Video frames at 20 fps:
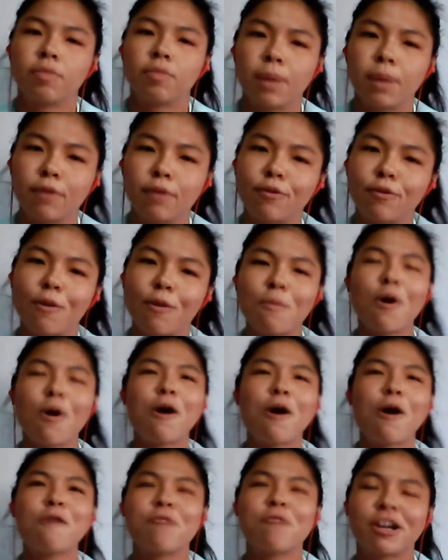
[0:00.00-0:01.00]
but for
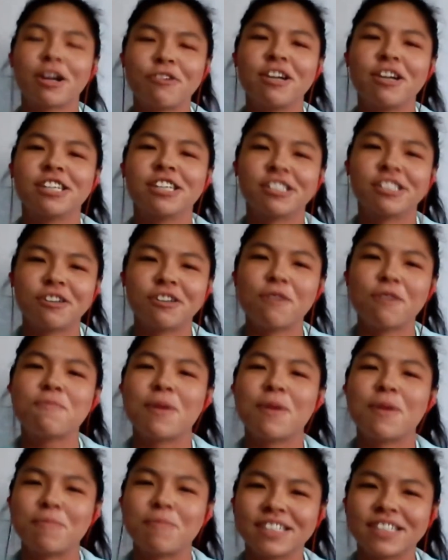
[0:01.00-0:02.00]
more recreational
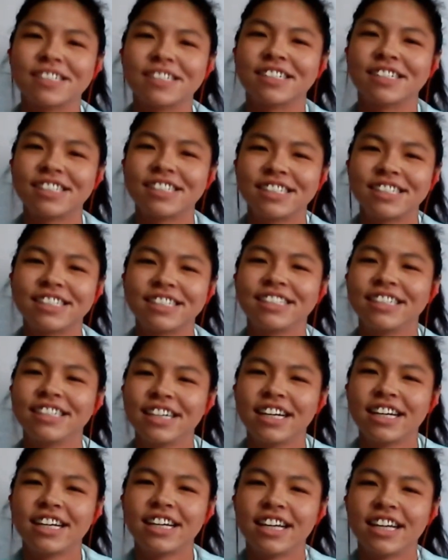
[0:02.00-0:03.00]
purposes.
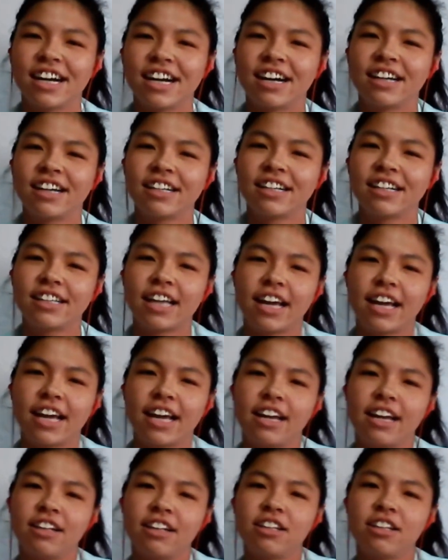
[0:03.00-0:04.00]
Yeah,
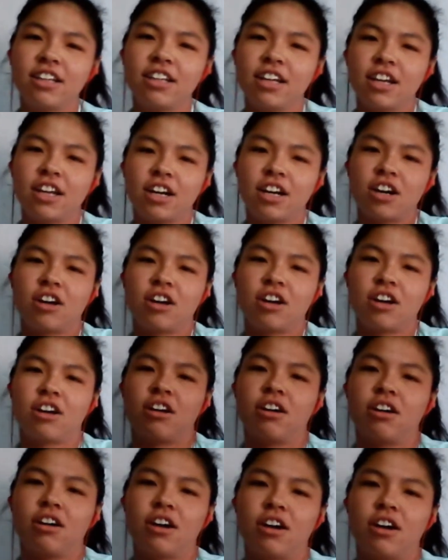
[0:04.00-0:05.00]
then
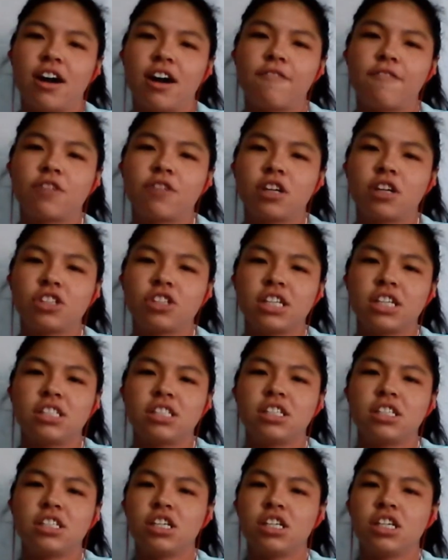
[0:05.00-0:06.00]
after
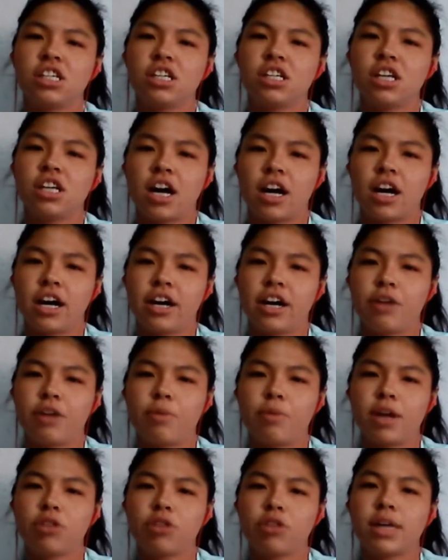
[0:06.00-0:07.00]
JC I
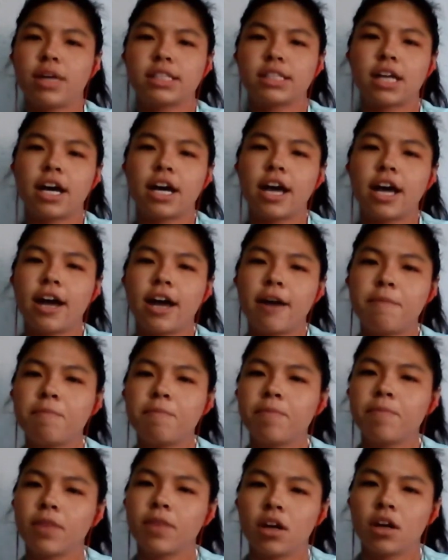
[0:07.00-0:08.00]
went to
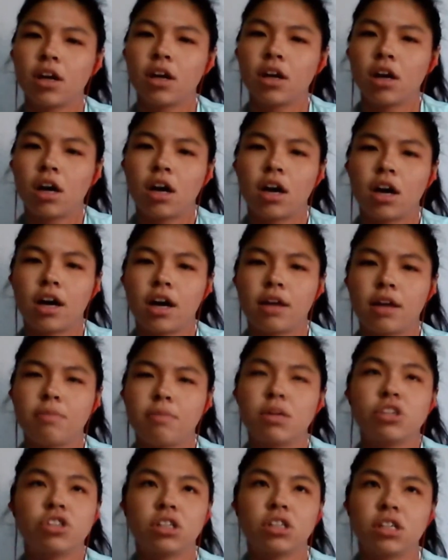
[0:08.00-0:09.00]
SIM. I
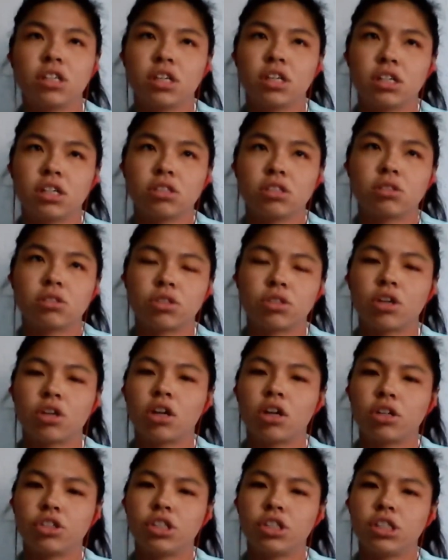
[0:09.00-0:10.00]
majored in
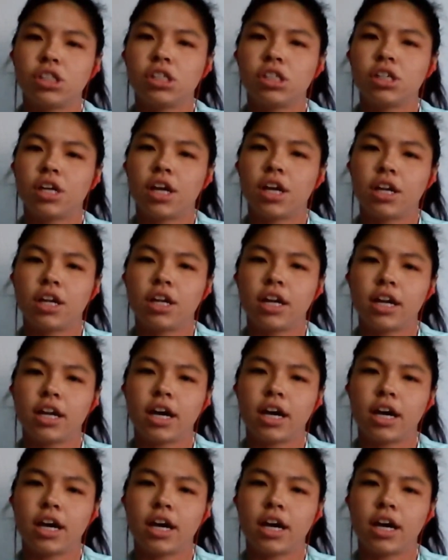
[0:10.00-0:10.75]
sociology, and then